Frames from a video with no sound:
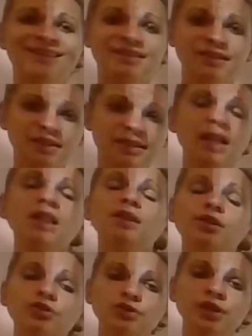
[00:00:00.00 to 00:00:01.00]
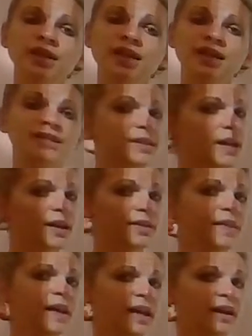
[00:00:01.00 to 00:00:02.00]
This is a little tricky because you got to
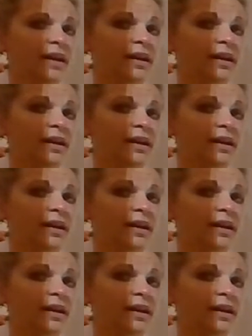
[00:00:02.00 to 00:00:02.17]
think.